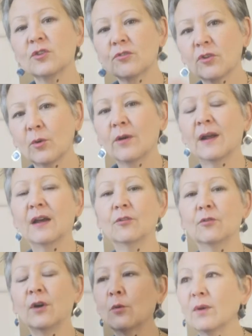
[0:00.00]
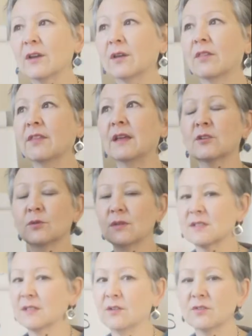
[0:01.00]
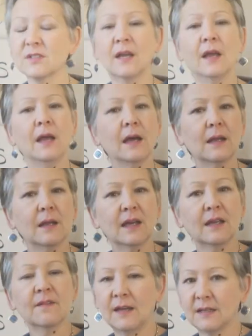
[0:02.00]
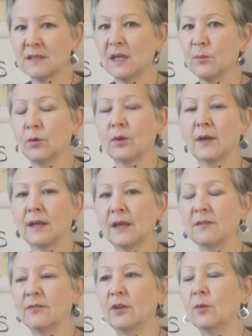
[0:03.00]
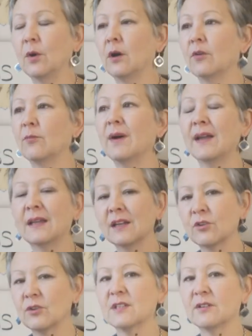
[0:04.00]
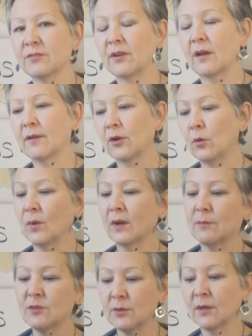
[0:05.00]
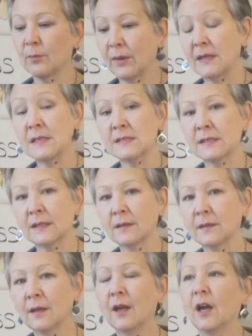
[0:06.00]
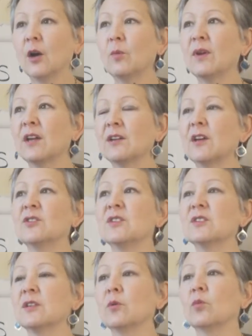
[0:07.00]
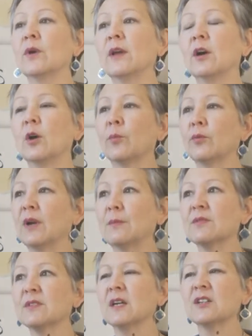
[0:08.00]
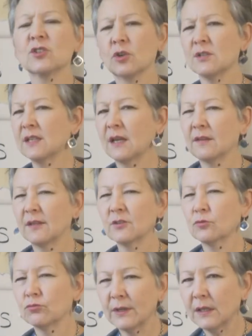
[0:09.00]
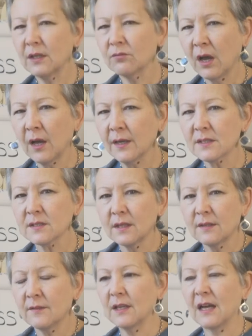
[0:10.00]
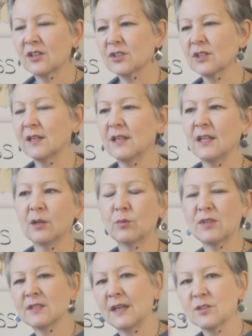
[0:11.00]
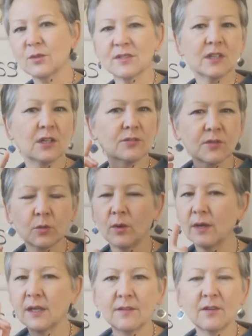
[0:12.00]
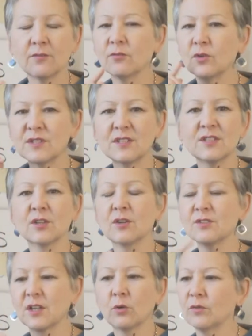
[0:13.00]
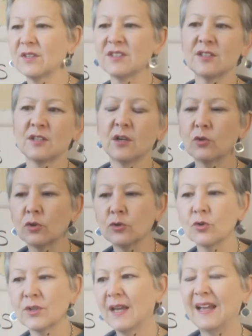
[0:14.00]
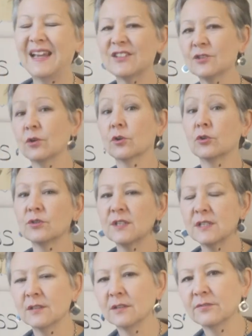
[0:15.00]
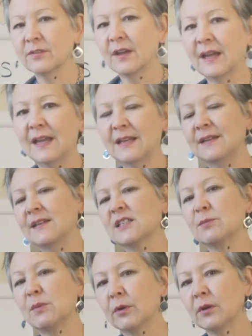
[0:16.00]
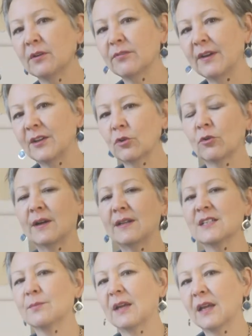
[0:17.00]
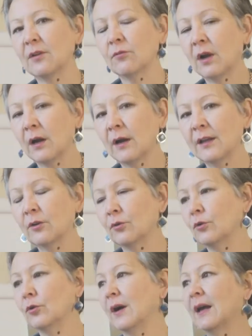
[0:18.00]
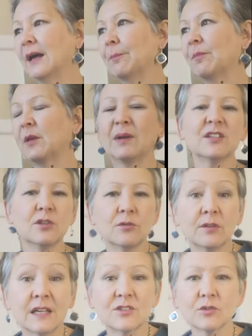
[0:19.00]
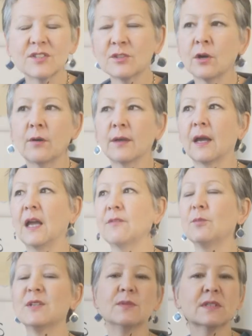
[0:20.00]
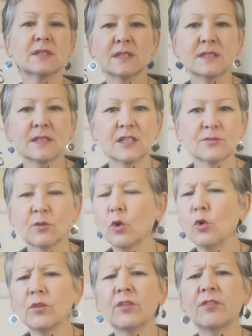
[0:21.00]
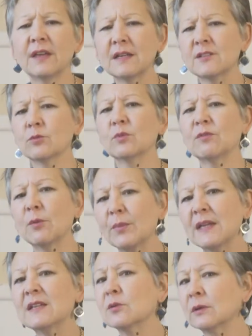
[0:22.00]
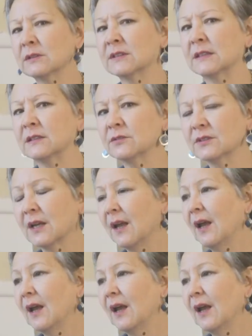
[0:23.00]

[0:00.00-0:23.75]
it through our adult and we can think to ourselves, like that example I gave you of my inner critic firing up when I'm doing a painting. We can notice that we are perhaps starting to get things really right, that actually, we're saying to ourselves quite, that voices start to go, this is no good, it's not good enough, it needs to be perfect, or I need to make it right, or, I need to do this, or it's not okay for me to be successful. All of the things that we repeat to ourselves.